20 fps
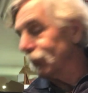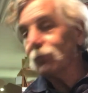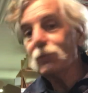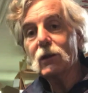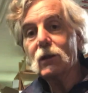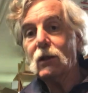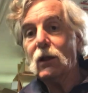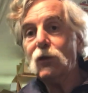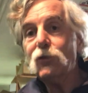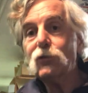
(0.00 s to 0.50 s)

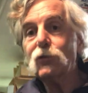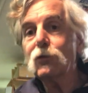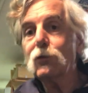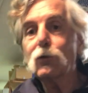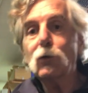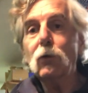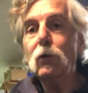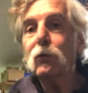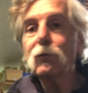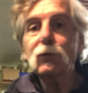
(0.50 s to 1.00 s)
The cases are
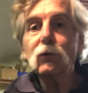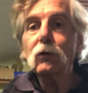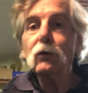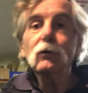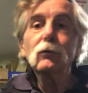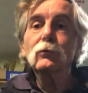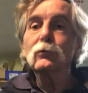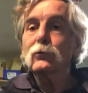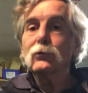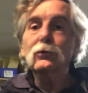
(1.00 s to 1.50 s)
going
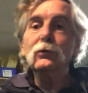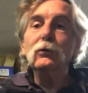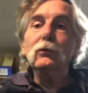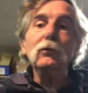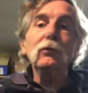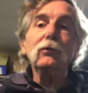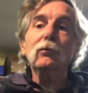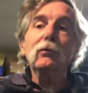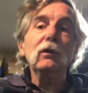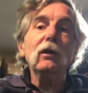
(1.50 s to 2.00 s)
for
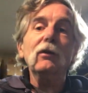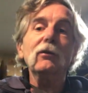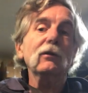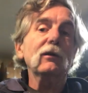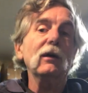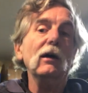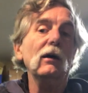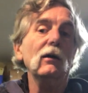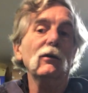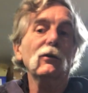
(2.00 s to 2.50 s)

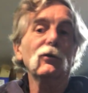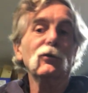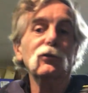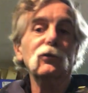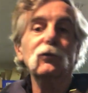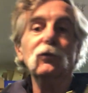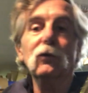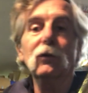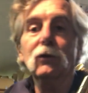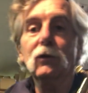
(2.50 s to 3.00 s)
$200-300
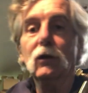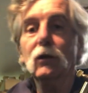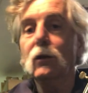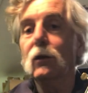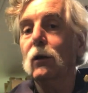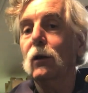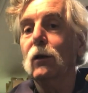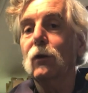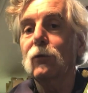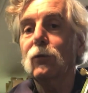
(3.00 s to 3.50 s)
for
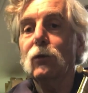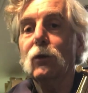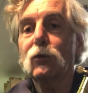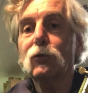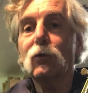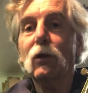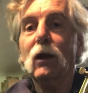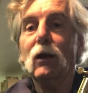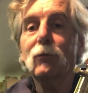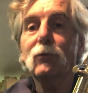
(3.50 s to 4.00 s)
the
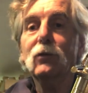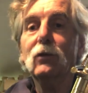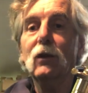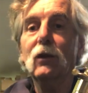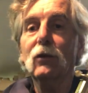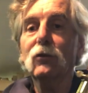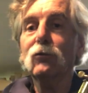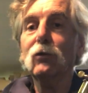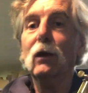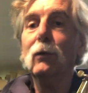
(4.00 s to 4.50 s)

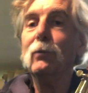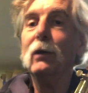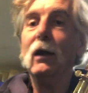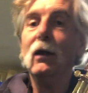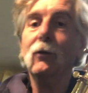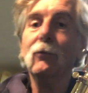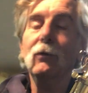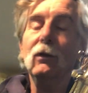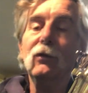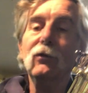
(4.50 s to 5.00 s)
tray
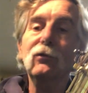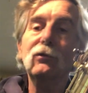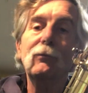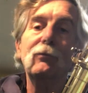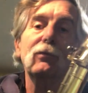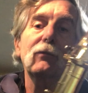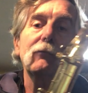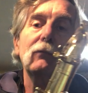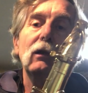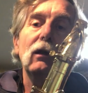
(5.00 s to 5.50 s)
pack ones.
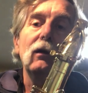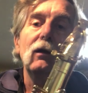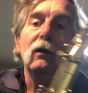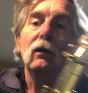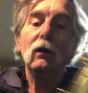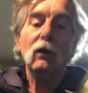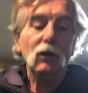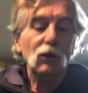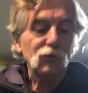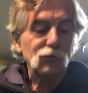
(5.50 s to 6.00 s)

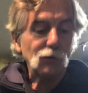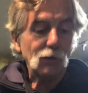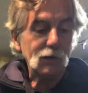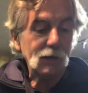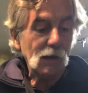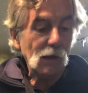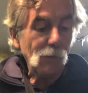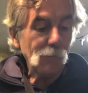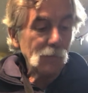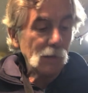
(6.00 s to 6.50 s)
So
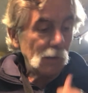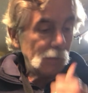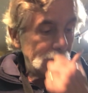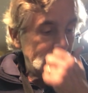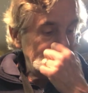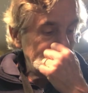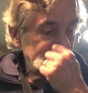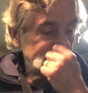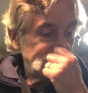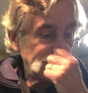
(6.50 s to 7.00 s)
anyhow,
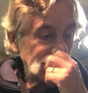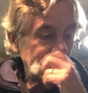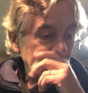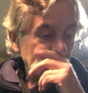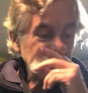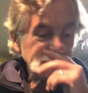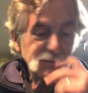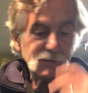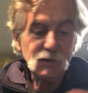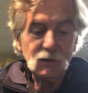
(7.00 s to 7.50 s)
that's pretty
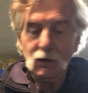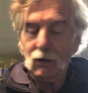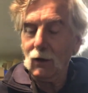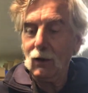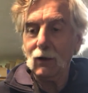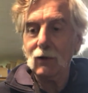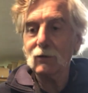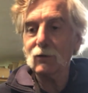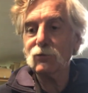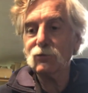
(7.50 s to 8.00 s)
much it.
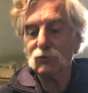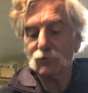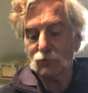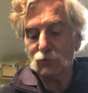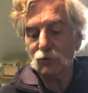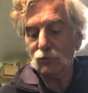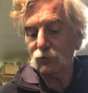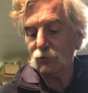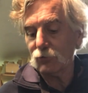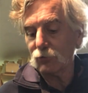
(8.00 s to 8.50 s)
And this is
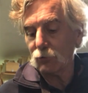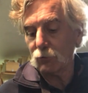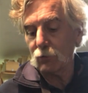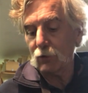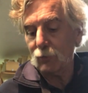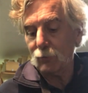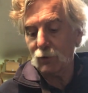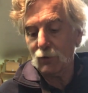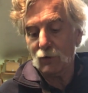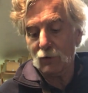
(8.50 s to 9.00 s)
just a
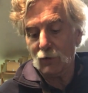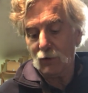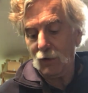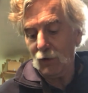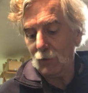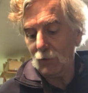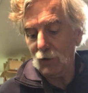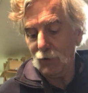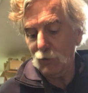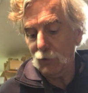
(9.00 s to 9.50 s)
screamer, and
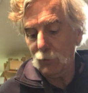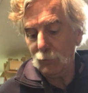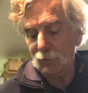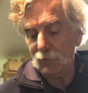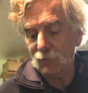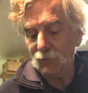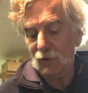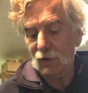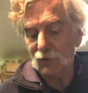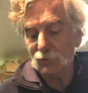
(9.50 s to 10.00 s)
I hope
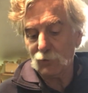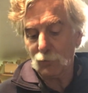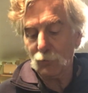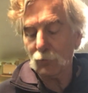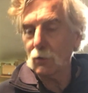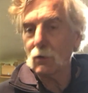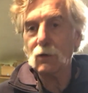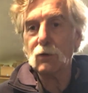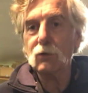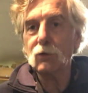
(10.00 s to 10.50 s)
it finds a
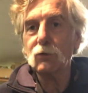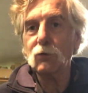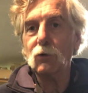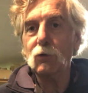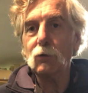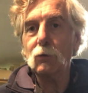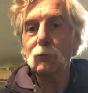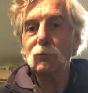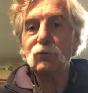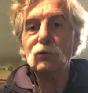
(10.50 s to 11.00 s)
really good
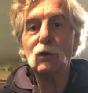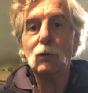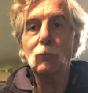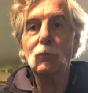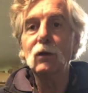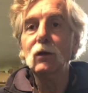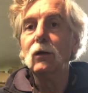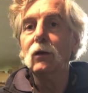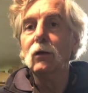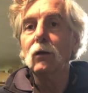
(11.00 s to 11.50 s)
home. Some